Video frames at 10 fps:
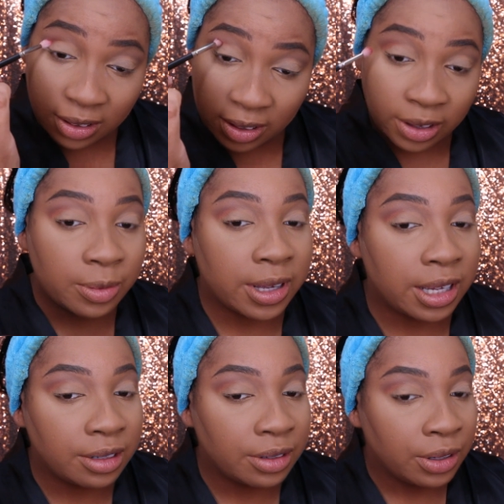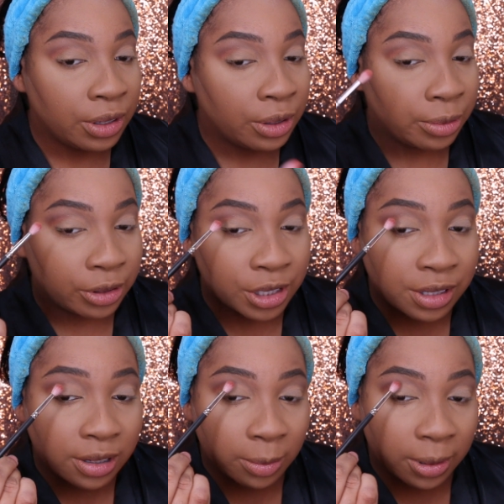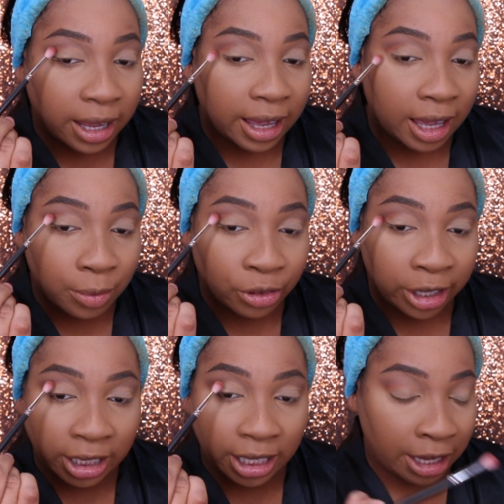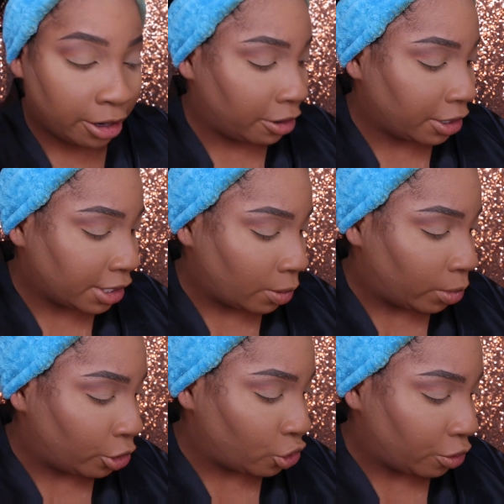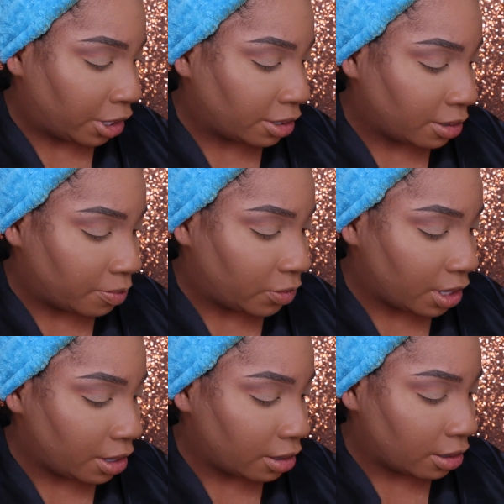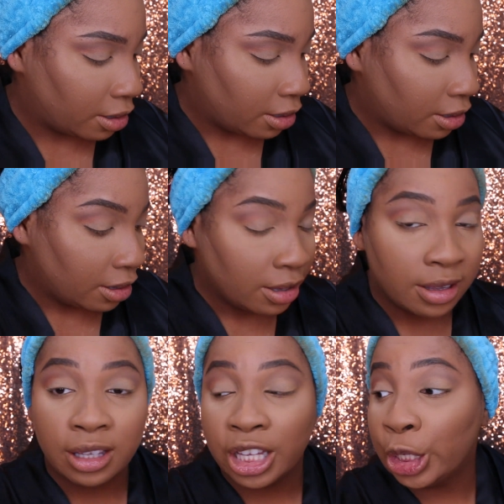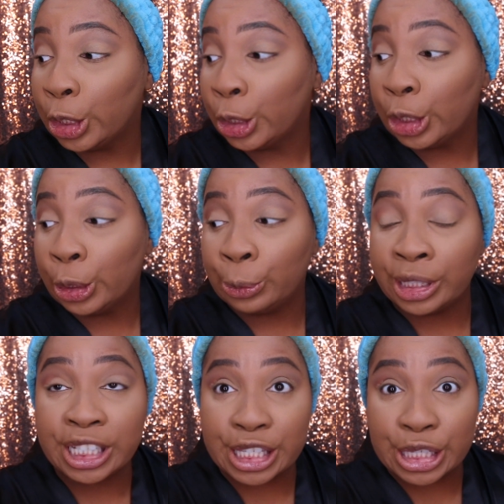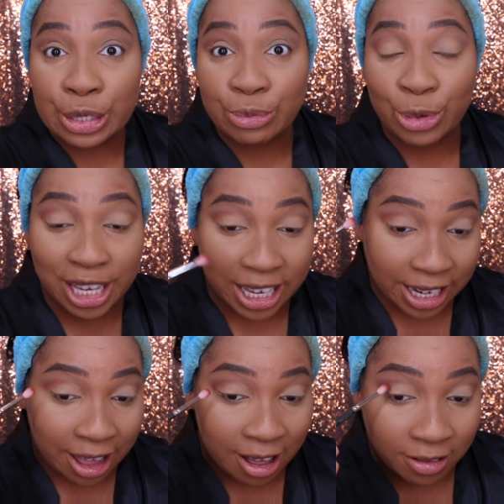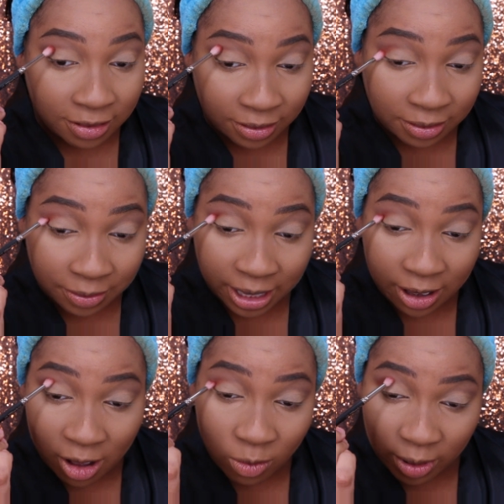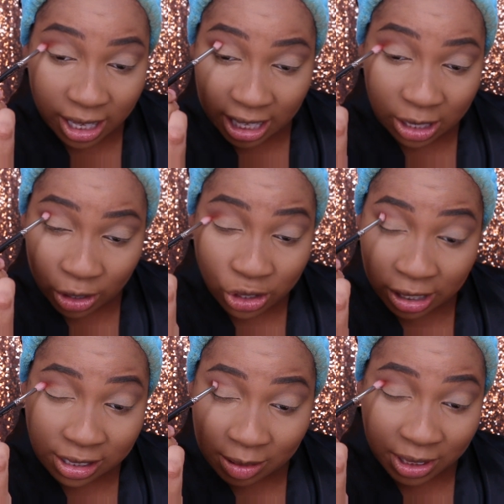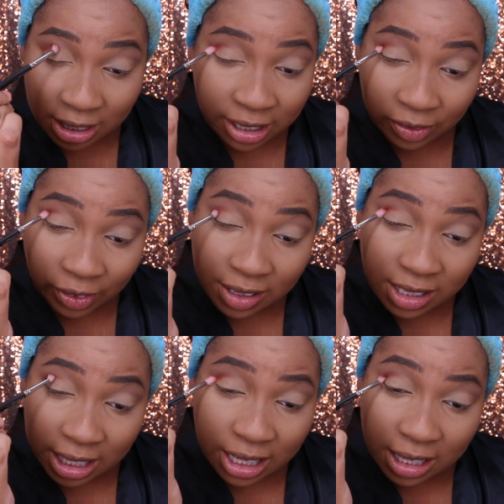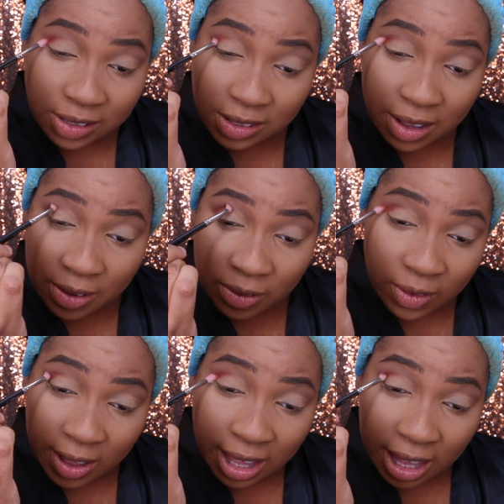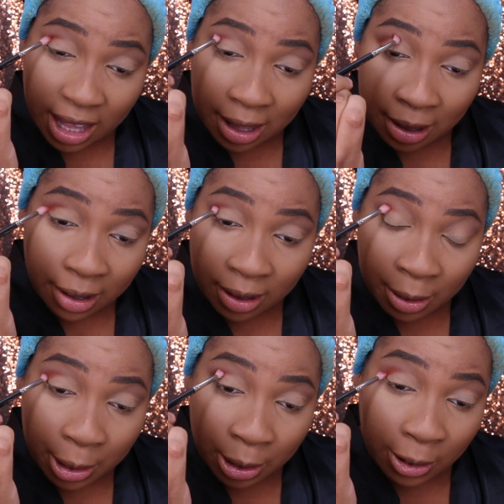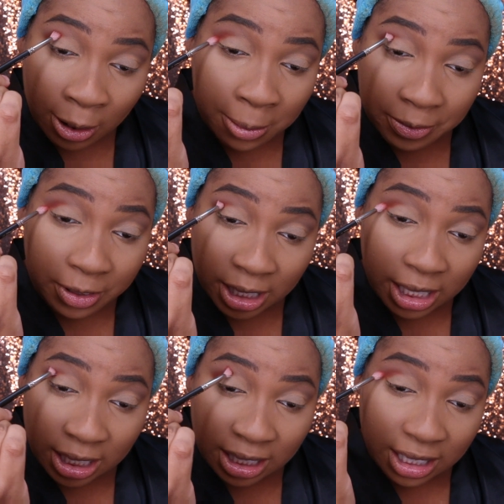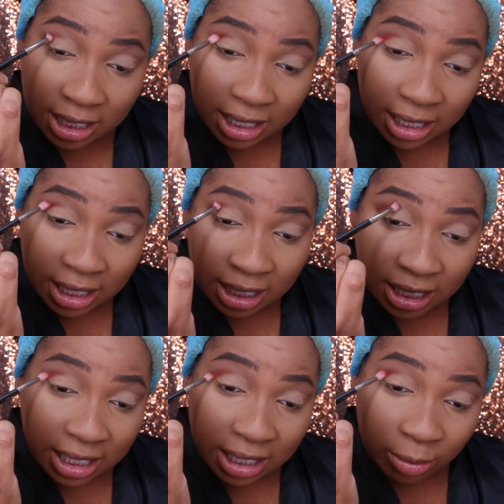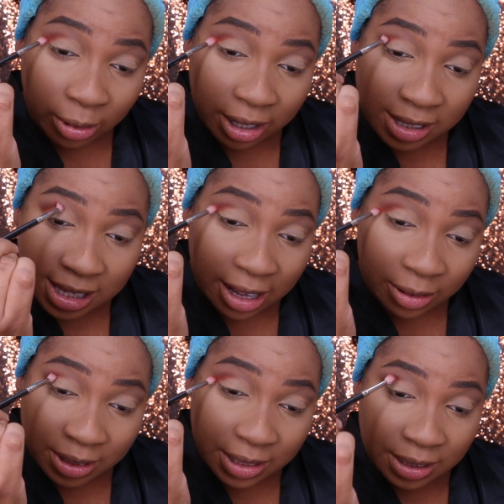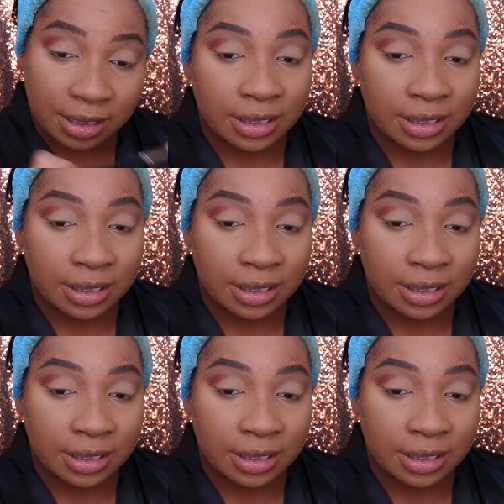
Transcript: You know what? We're just gonna apply Amber right here because I want to try something. We just gonna wing it, y'all. We gonna wing it. I want to try something different today, so hopefully it works out.